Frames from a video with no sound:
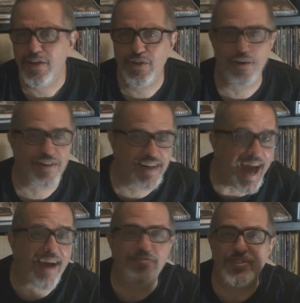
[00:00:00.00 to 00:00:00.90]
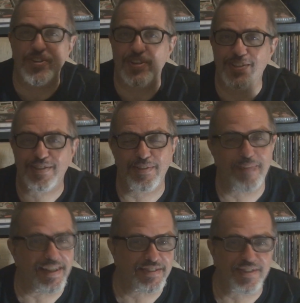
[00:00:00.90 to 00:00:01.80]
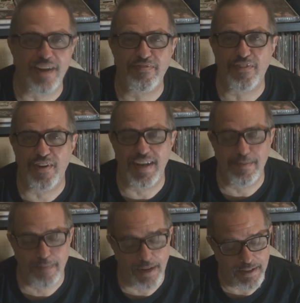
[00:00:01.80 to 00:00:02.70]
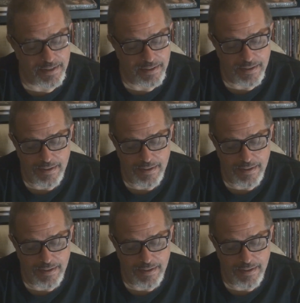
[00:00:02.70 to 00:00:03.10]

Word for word: your laughter to my suffering, but